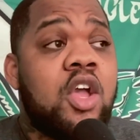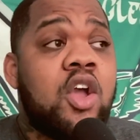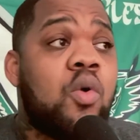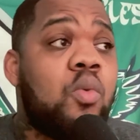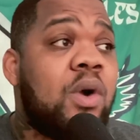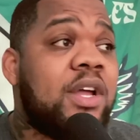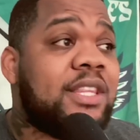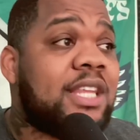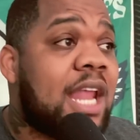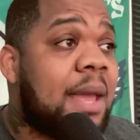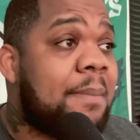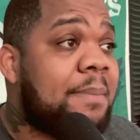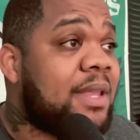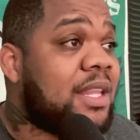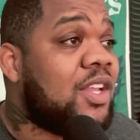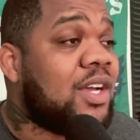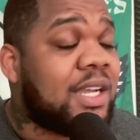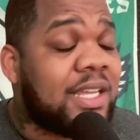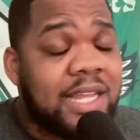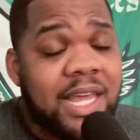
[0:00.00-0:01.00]
One that I've been
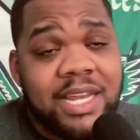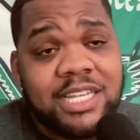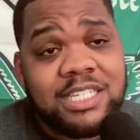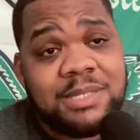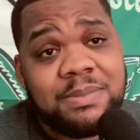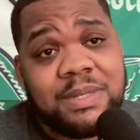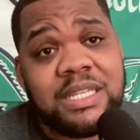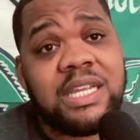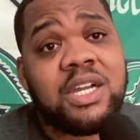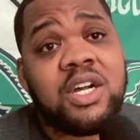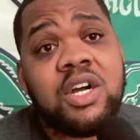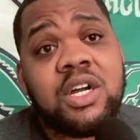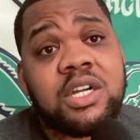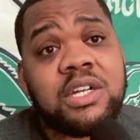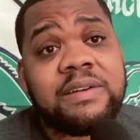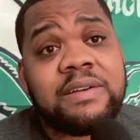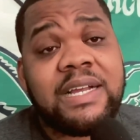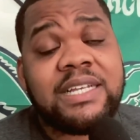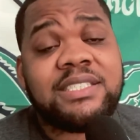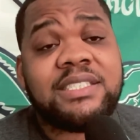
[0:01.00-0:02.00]
looking at is Malik
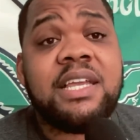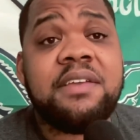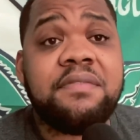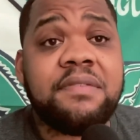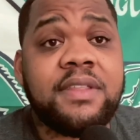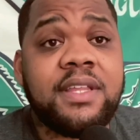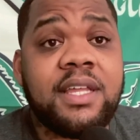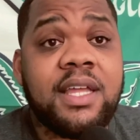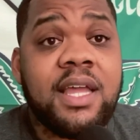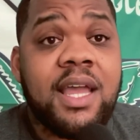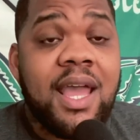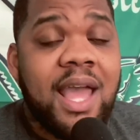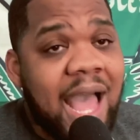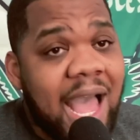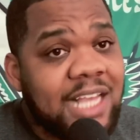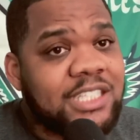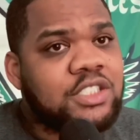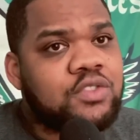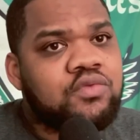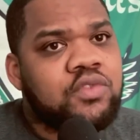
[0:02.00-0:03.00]
Hooker at safety.
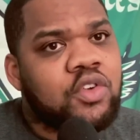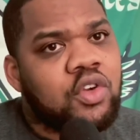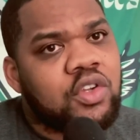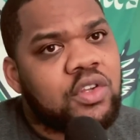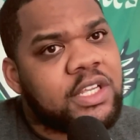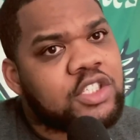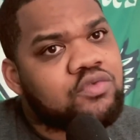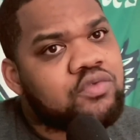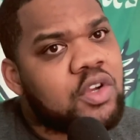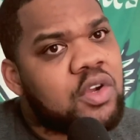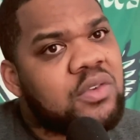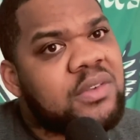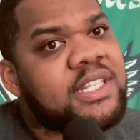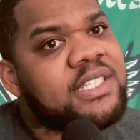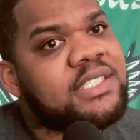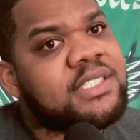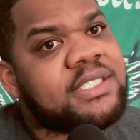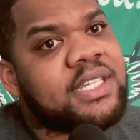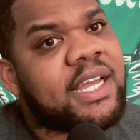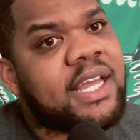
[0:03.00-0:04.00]
It's
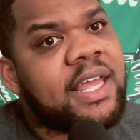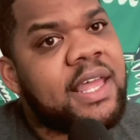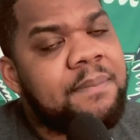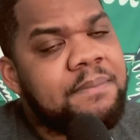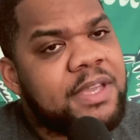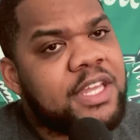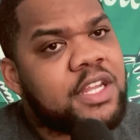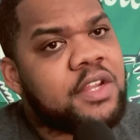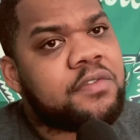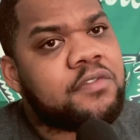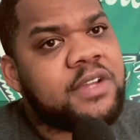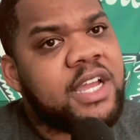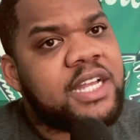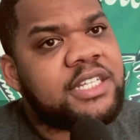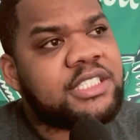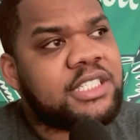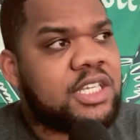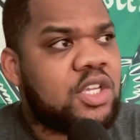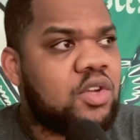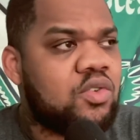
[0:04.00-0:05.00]
realistic. Him being a free
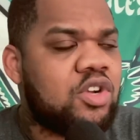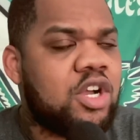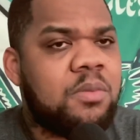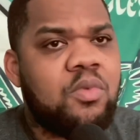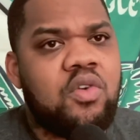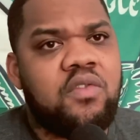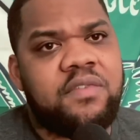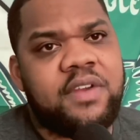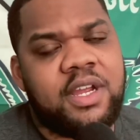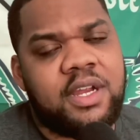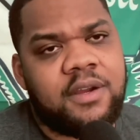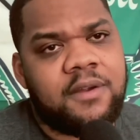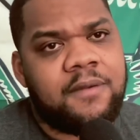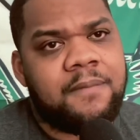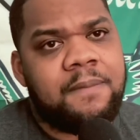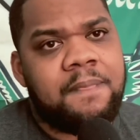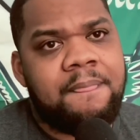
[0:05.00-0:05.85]
agent, he'll come over here.